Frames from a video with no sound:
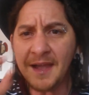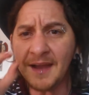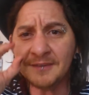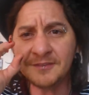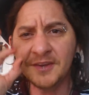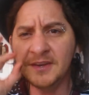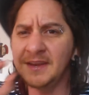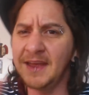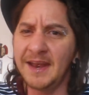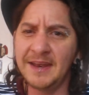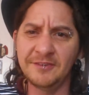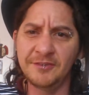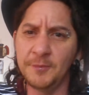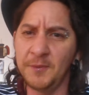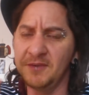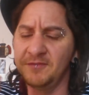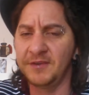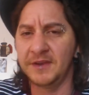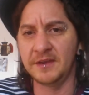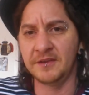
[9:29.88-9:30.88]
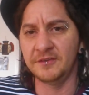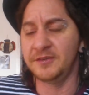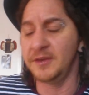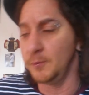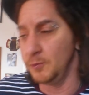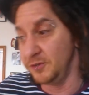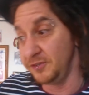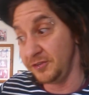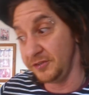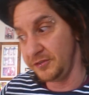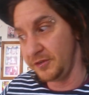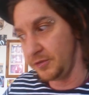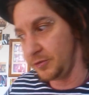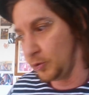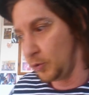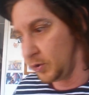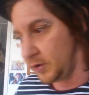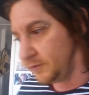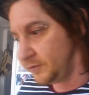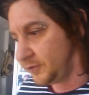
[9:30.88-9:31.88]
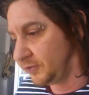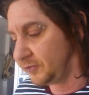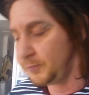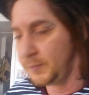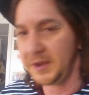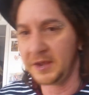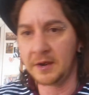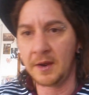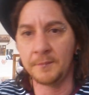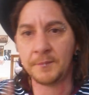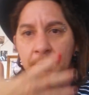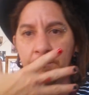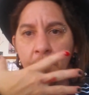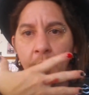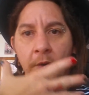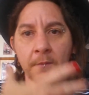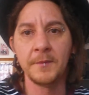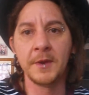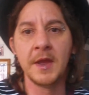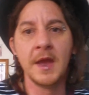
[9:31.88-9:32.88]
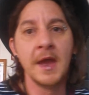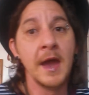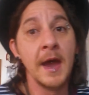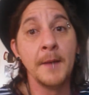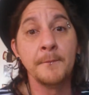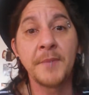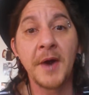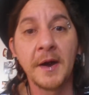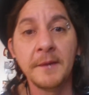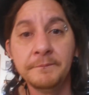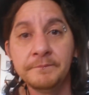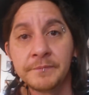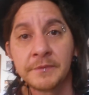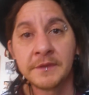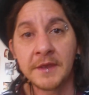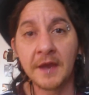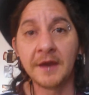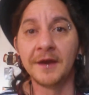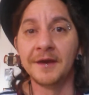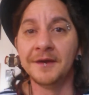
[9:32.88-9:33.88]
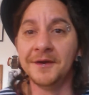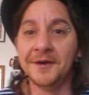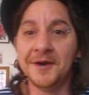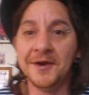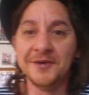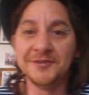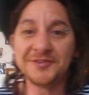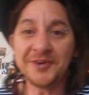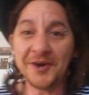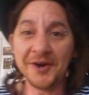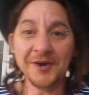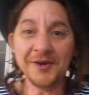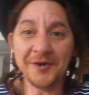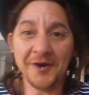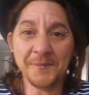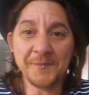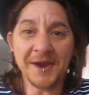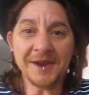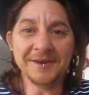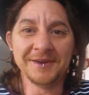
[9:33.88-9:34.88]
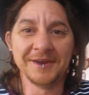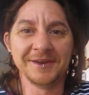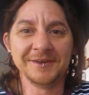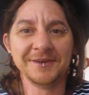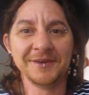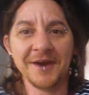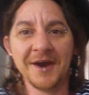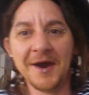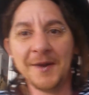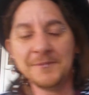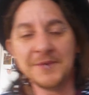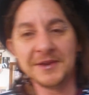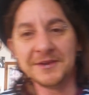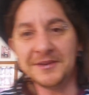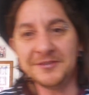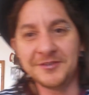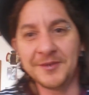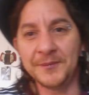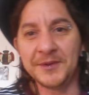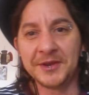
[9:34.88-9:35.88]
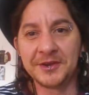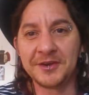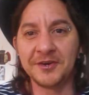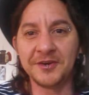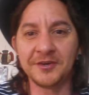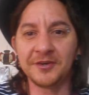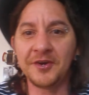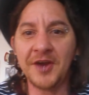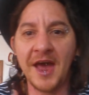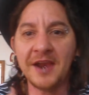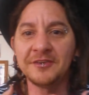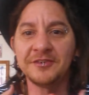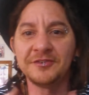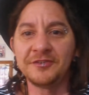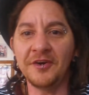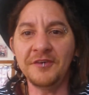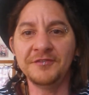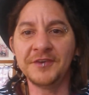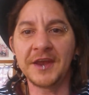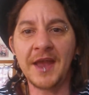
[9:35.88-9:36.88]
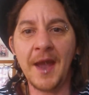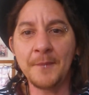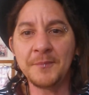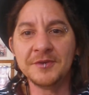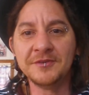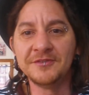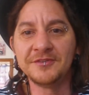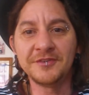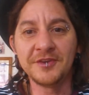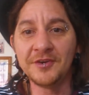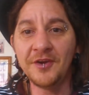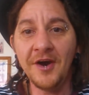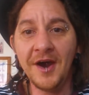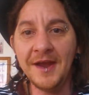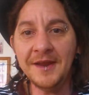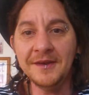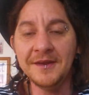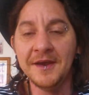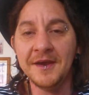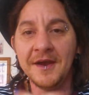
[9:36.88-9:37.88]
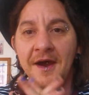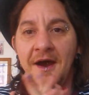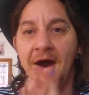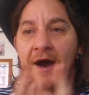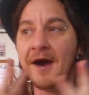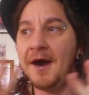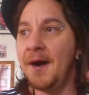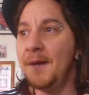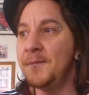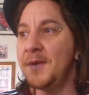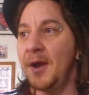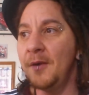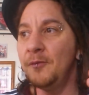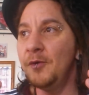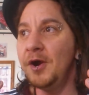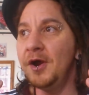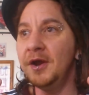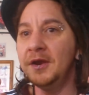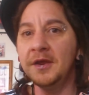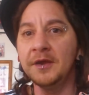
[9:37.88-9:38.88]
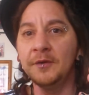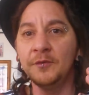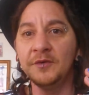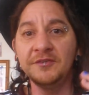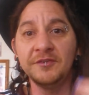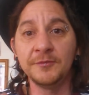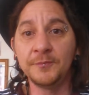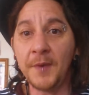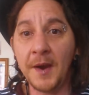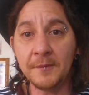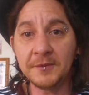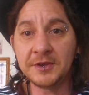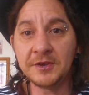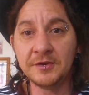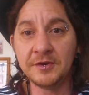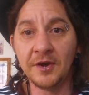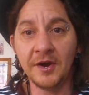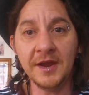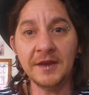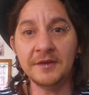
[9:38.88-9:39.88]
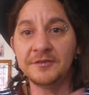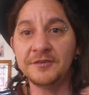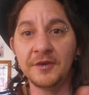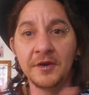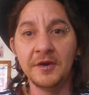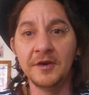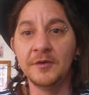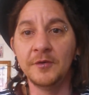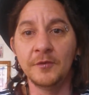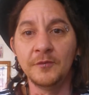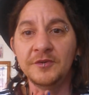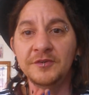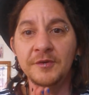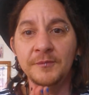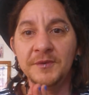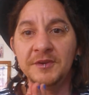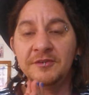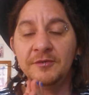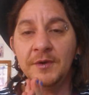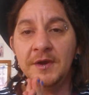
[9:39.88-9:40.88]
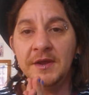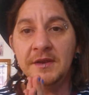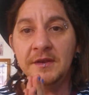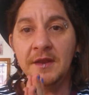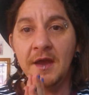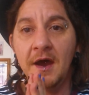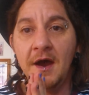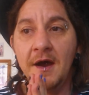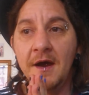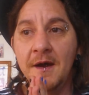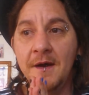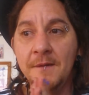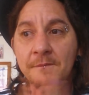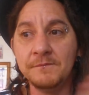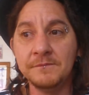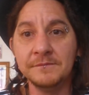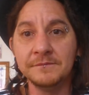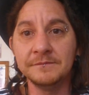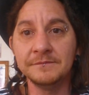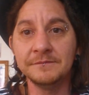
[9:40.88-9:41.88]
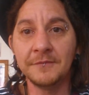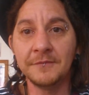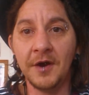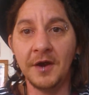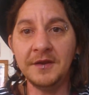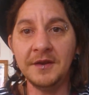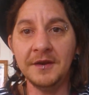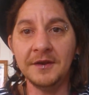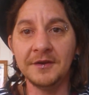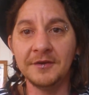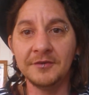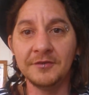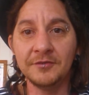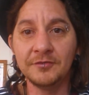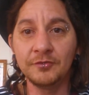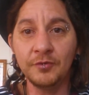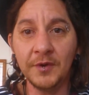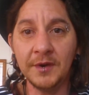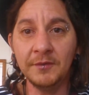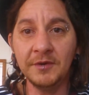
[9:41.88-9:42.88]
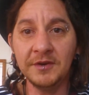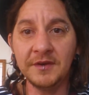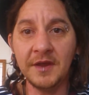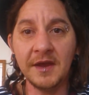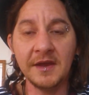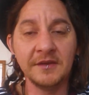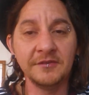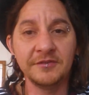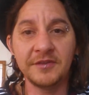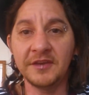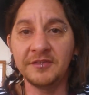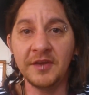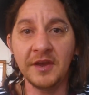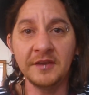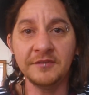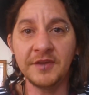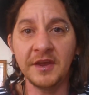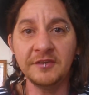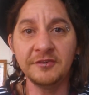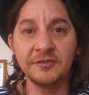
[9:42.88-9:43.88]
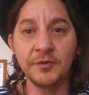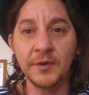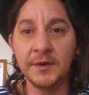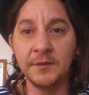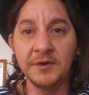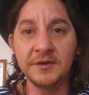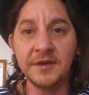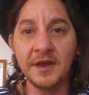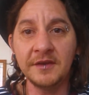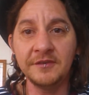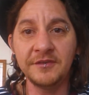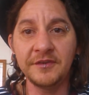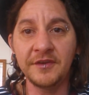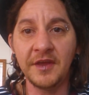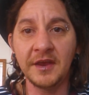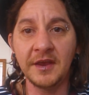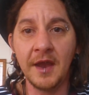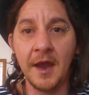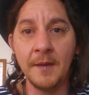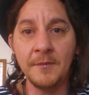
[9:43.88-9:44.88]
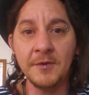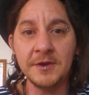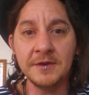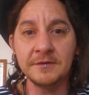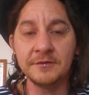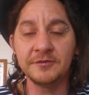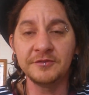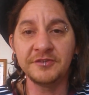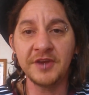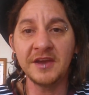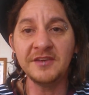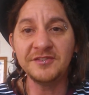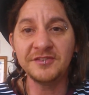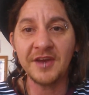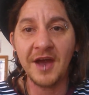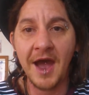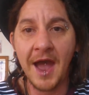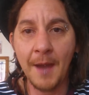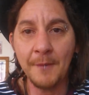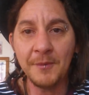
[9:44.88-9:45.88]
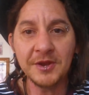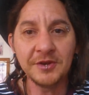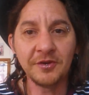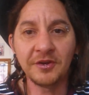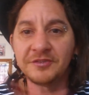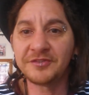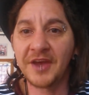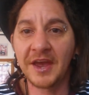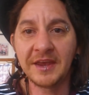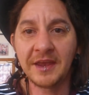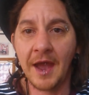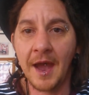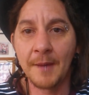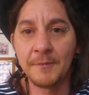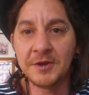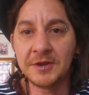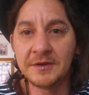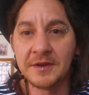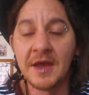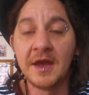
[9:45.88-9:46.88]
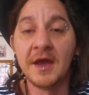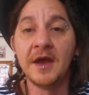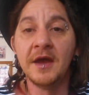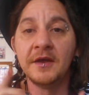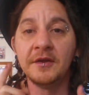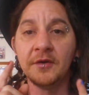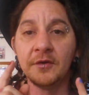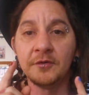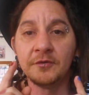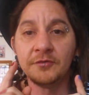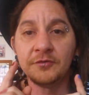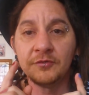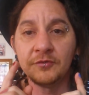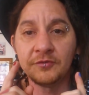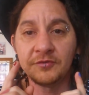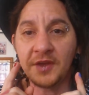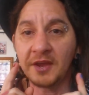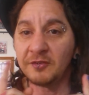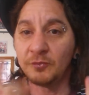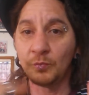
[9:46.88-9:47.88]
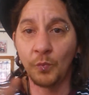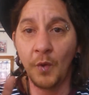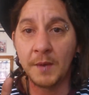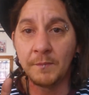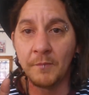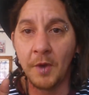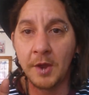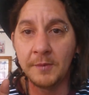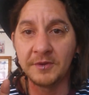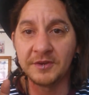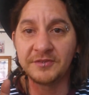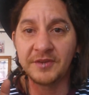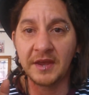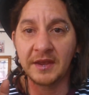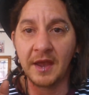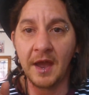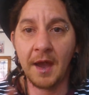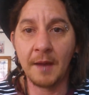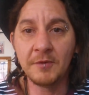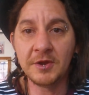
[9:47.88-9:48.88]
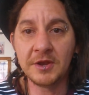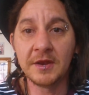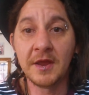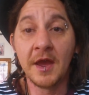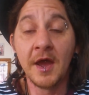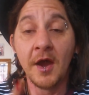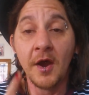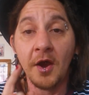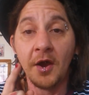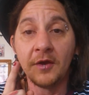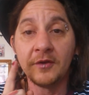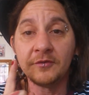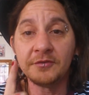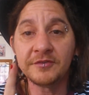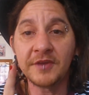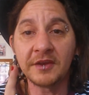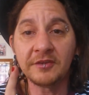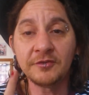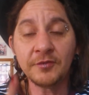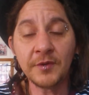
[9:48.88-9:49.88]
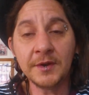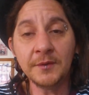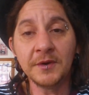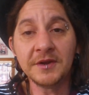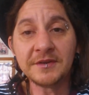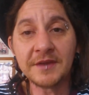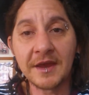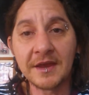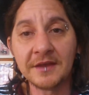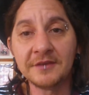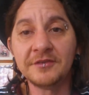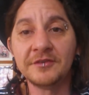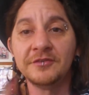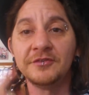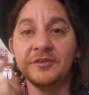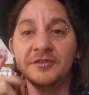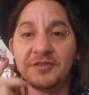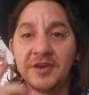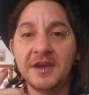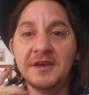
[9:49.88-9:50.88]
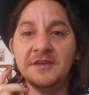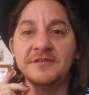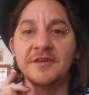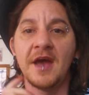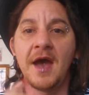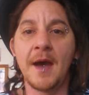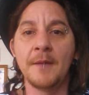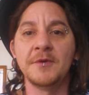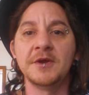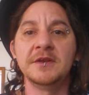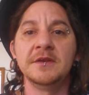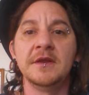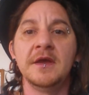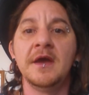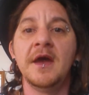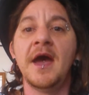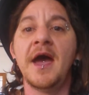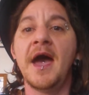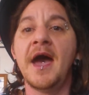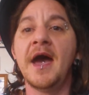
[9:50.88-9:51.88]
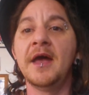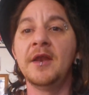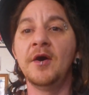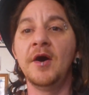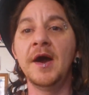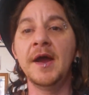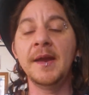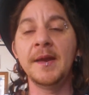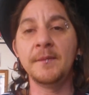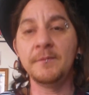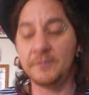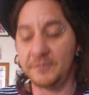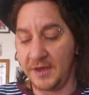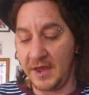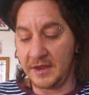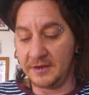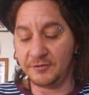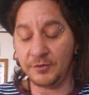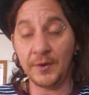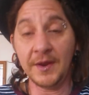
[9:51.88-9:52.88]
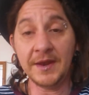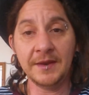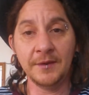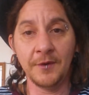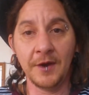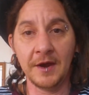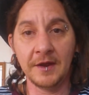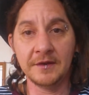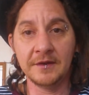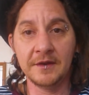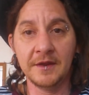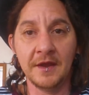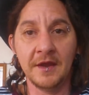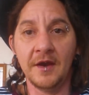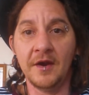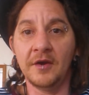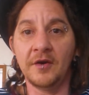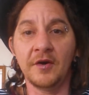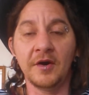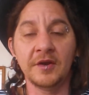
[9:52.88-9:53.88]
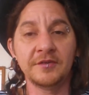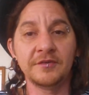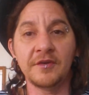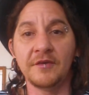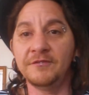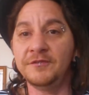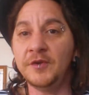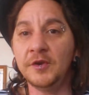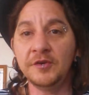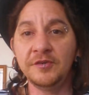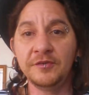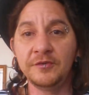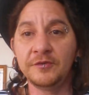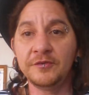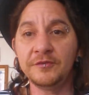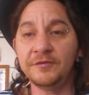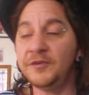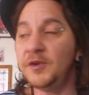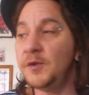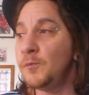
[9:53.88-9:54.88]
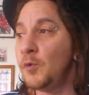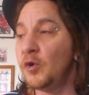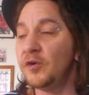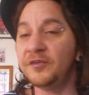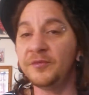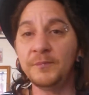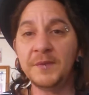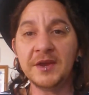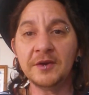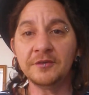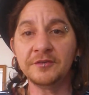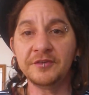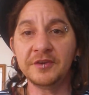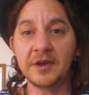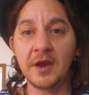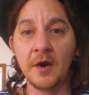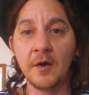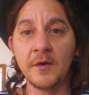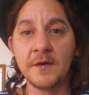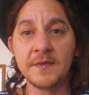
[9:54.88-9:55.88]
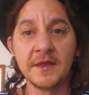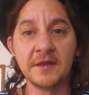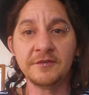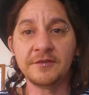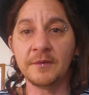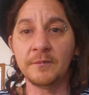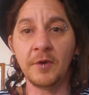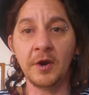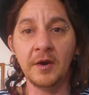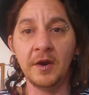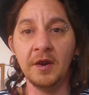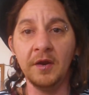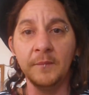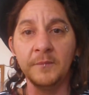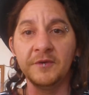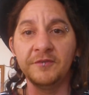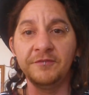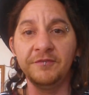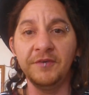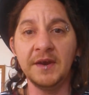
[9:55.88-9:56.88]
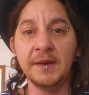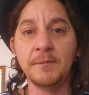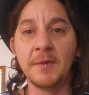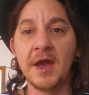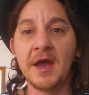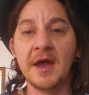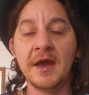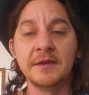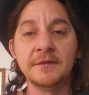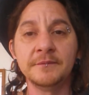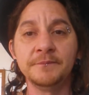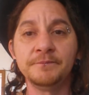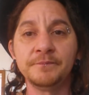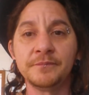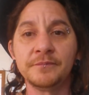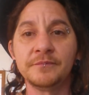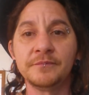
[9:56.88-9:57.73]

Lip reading: It didn't get into my fingers. It was just a thought of just pick it up and pop. But yeah, so I made it. Unless something catastrophic happens tonight at work, which is barbecue night, so we should be sweet. I did it. 21 days. They say it takes 21 days to take a habit. Change a habit, not take a habit. It takes one moment to take a habit. It takes 21 days to change a habit. and I am day 21. Got a few more meals to go, and then tomorrow I'm a free man